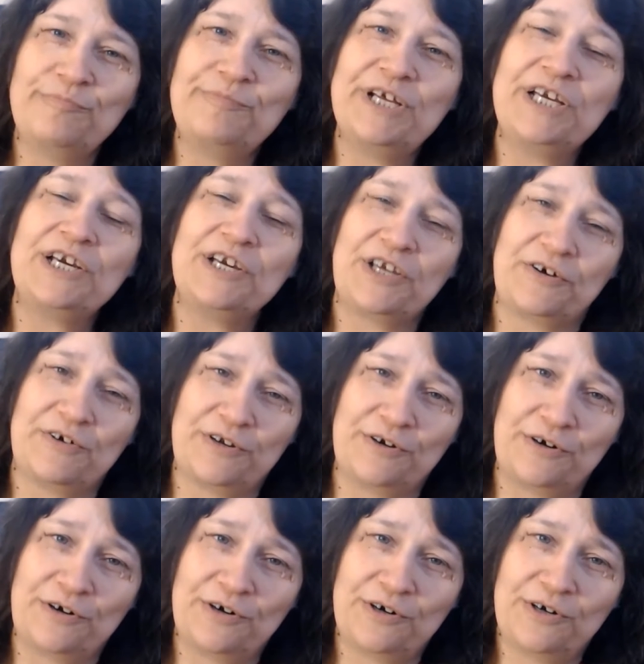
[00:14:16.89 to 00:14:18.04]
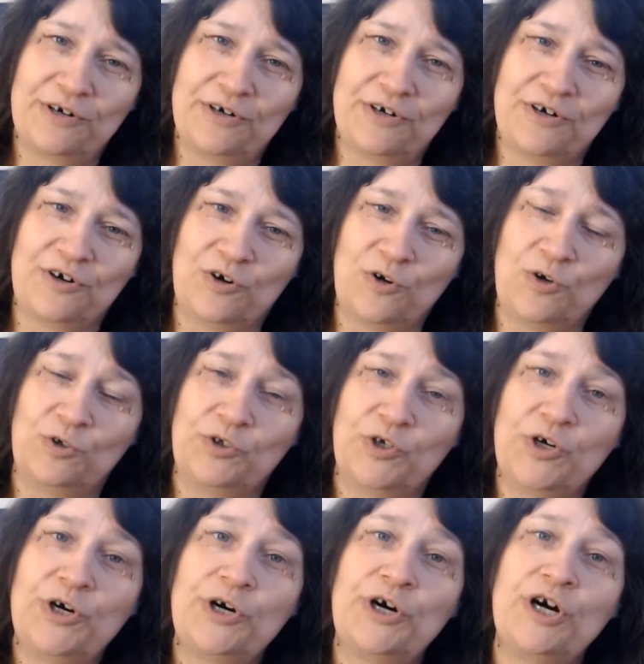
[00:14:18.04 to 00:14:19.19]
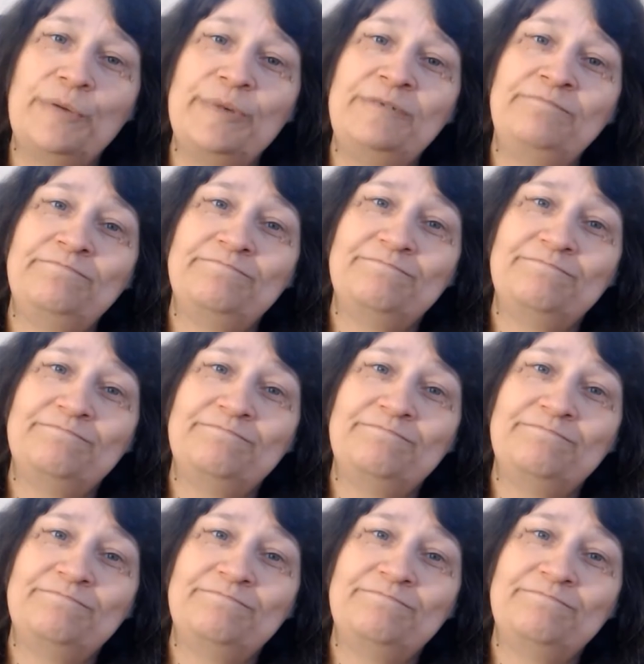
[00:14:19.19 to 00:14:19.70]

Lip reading: playing a character called Herman